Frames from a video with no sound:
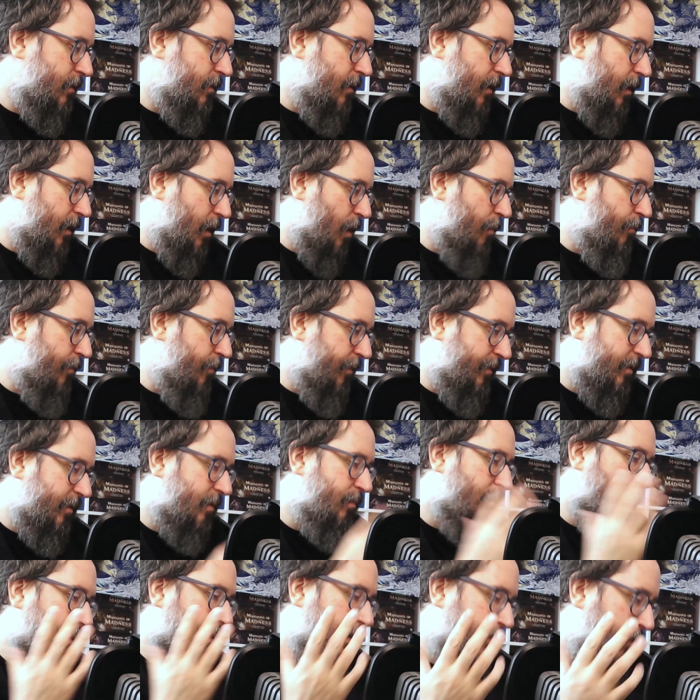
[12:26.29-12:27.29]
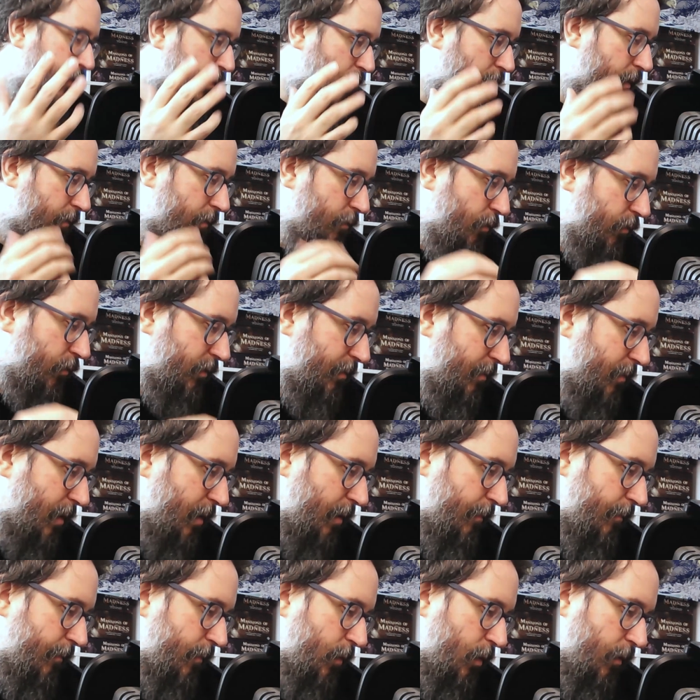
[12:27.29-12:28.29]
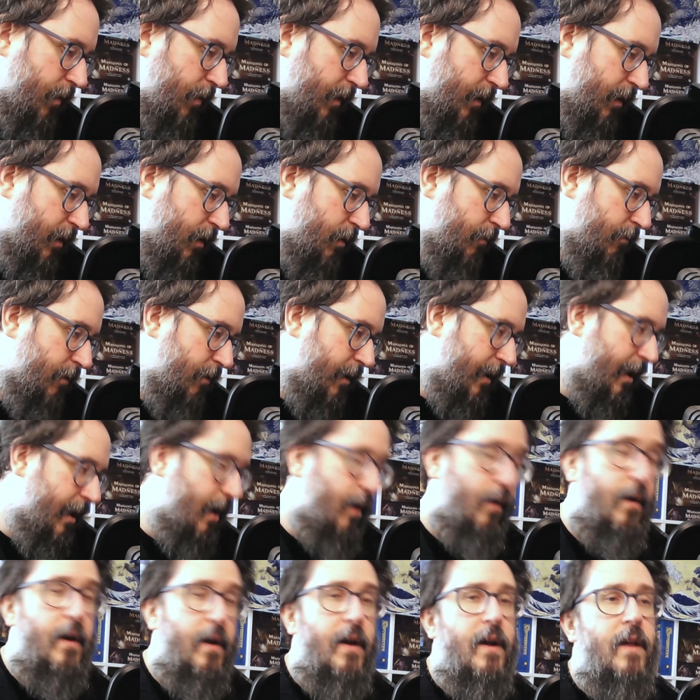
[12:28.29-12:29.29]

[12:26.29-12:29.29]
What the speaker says: incumbents, there's probably a few other rules I'm not thinking of right now.